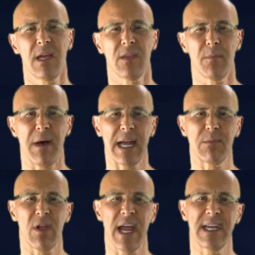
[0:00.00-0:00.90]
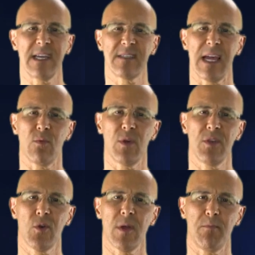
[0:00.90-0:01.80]
The bottom line is that when
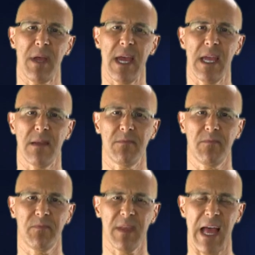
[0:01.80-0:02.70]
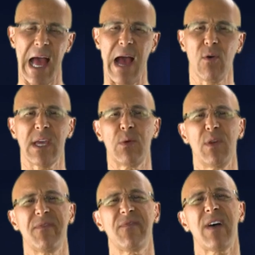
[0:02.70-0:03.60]
you're in pain, how can
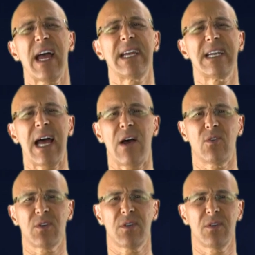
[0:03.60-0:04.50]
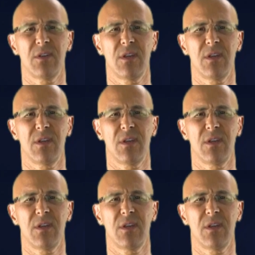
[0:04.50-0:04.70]
we find out,